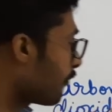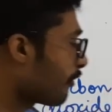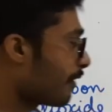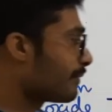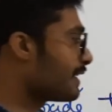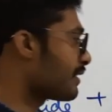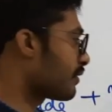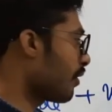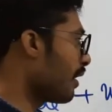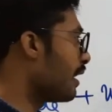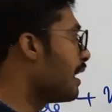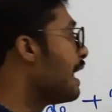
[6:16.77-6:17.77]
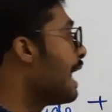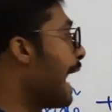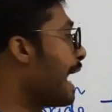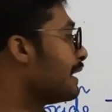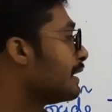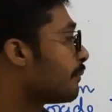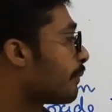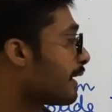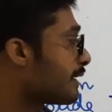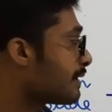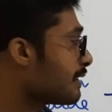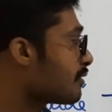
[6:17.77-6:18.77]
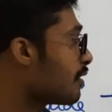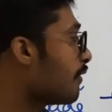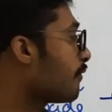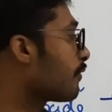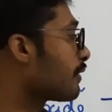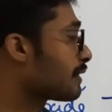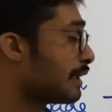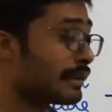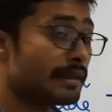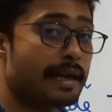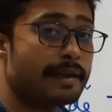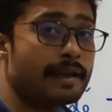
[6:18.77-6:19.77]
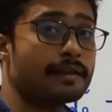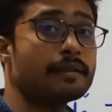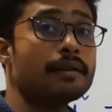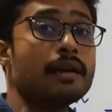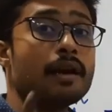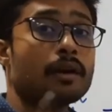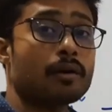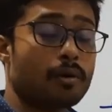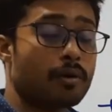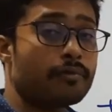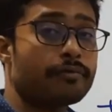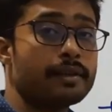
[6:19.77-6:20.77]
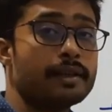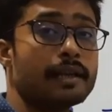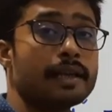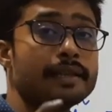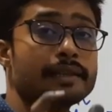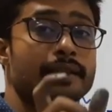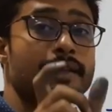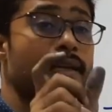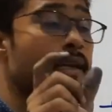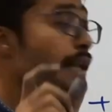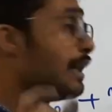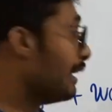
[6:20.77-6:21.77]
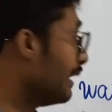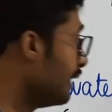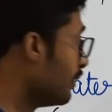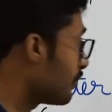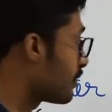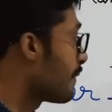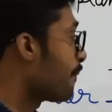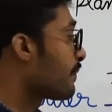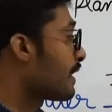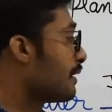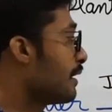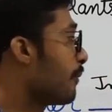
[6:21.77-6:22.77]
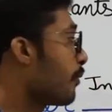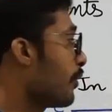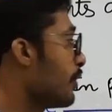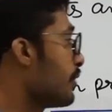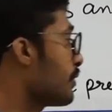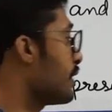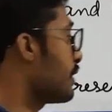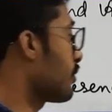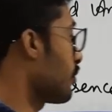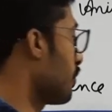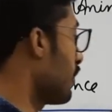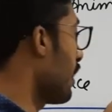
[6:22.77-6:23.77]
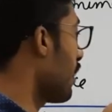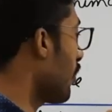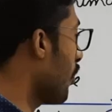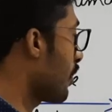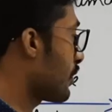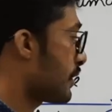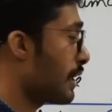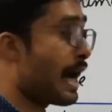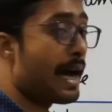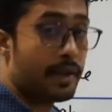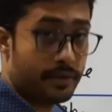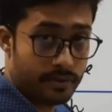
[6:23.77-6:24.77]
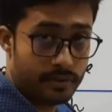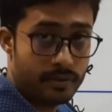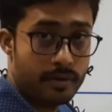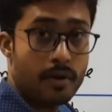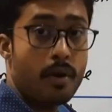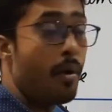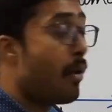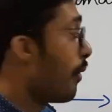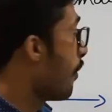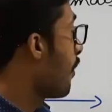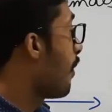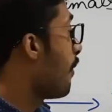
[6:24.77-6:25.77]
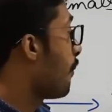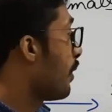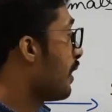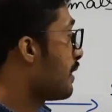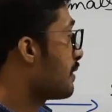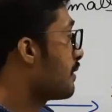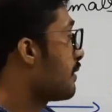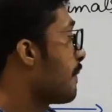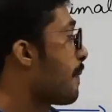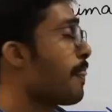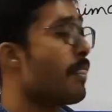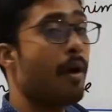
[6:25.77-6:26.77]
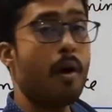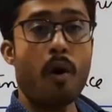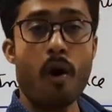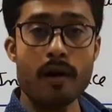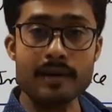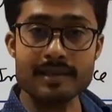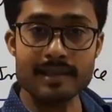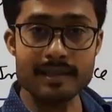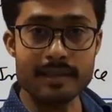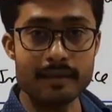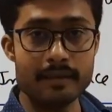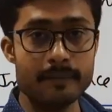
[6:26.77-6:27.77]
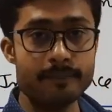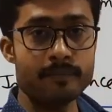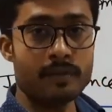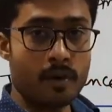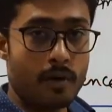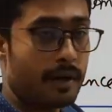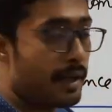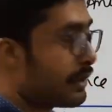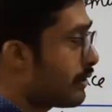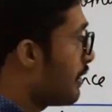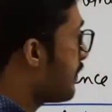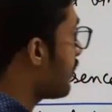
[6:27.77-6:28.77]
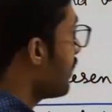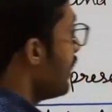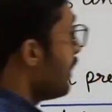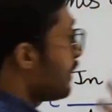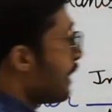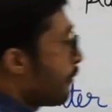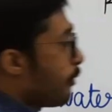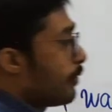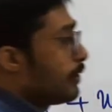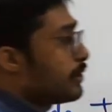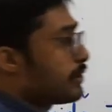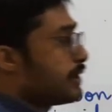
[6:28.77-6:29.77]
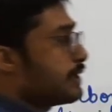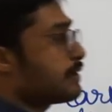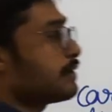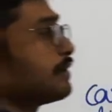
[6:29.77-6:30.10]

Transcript: from the soil, and in presence of sunlight and chlorophyll in the leaves, they produce sugar or starch plus oxygen. Okay students, they produces